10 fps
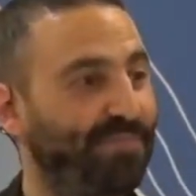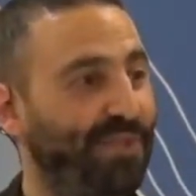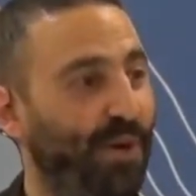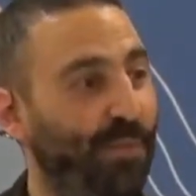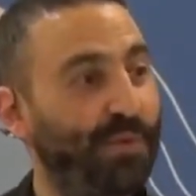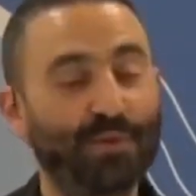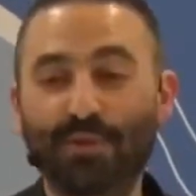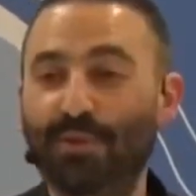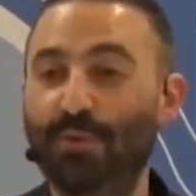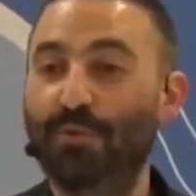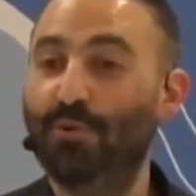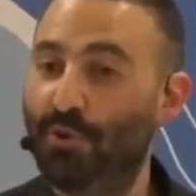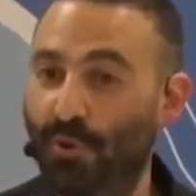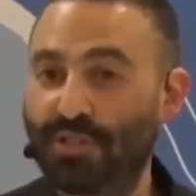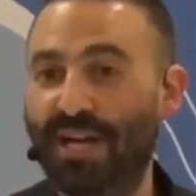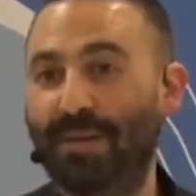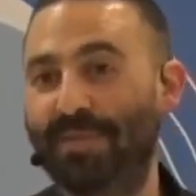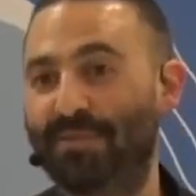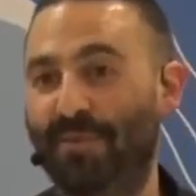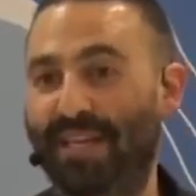So I hope you'll do your job
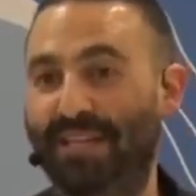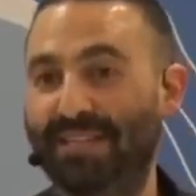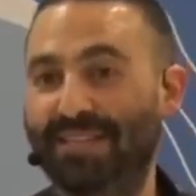this week